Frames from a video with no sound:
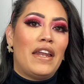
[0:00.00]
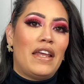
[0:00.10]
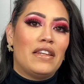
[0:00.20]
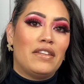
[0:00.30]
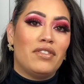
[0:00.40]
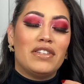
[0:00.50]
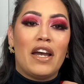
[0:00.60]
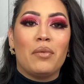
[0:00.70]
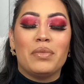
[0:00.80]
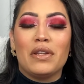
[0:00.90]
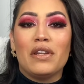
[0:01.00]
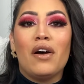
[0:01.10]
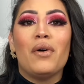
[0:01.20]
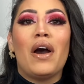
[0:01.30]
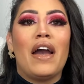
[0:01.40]
and leave it down
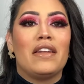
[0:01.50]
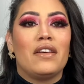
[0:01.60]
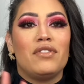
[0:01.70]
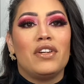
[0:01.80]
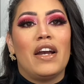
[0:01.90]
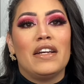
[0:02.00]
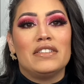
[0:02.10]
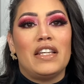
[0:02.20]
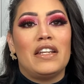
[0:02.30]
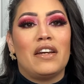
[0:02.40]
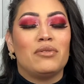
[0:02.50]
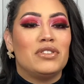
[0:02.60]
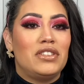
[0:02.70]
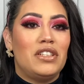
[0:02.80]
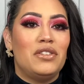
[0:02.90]
below. I love you guys, and I will
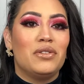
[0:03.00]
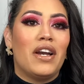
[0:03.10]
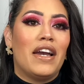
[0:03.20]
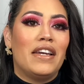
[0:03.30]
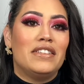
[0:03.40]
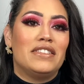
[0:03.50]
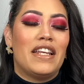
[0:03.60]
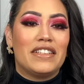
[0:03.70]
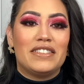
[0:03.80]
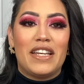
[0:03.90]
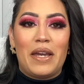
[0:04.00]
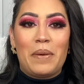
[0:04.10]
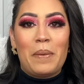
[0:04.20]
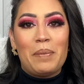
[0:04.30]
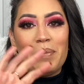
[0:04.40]
see you guys next
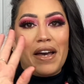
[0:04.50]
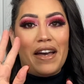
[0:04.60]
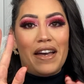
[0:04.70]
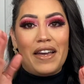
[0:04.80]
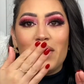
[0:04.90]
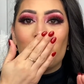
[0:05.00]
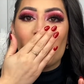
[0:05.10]
time. Bye.